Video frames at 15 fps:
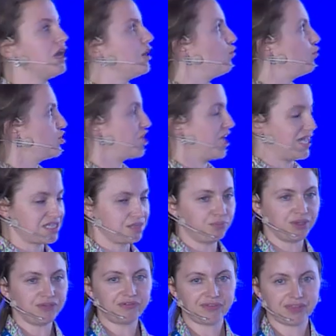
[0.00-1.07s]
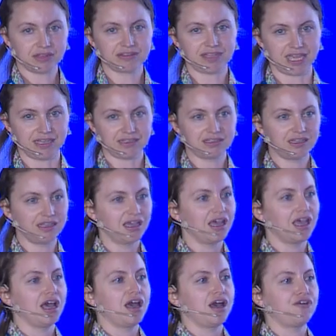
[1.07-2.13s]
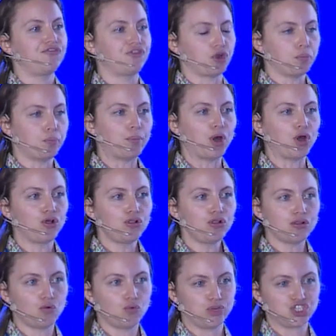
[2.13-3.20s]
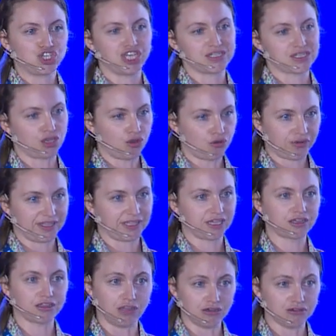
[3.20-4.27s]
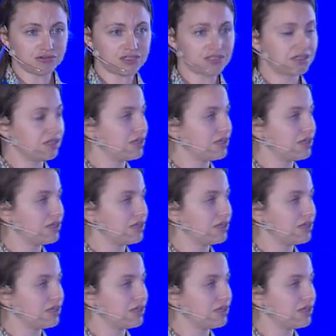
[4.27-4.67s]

which hasn't been revealed yet, for a poll which has already closed,